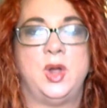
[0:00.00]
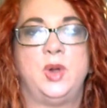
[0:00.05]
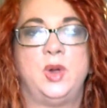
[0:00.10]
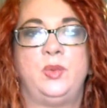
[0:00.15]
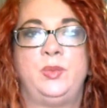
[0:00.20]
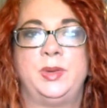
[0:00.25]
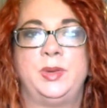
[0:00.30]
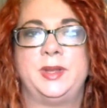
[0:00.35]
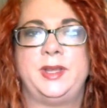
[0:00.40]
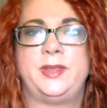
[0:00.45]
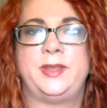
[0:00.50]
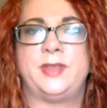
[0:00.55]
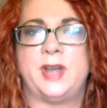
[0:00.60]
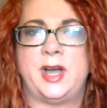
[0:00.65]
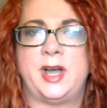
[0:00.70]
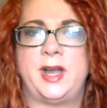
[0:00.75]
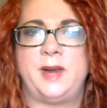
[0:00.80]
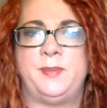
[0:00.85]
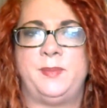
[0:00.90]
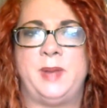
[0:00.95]
really
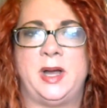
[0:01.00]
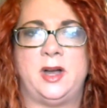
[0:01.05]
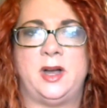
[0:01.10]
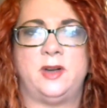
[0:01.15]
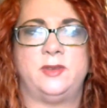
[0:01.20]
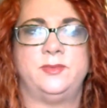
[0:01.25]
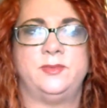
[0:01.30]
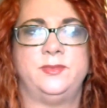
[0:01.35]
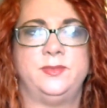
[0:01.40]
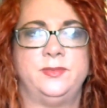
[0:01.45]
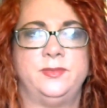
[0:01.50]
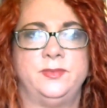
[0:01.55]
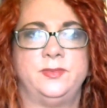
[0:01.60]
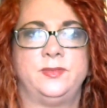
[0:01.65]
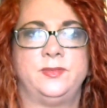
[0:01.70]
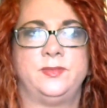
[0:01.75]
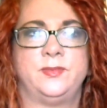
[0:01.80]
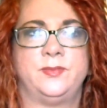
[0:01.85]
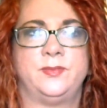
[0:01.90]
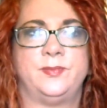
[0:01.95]
thought about
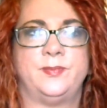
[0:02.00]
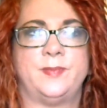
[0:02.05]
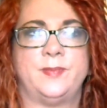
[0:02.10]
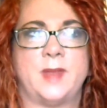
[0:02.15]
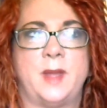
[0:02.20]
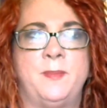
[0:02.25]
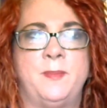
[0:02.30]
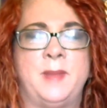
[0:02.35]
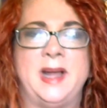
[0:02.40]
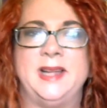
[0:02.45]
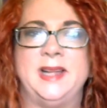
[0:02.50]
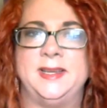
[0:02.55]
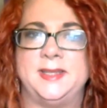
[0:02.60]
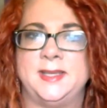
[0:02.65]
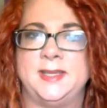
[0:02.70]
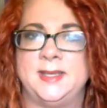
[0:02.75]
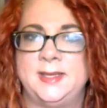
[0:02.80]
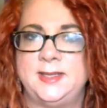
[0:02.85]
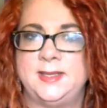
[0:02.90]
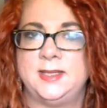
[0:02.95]
my
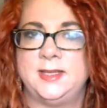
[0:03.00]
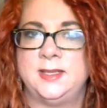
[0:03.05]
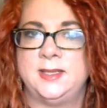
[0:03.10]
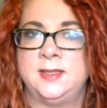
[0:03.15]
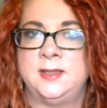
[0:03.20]
intent.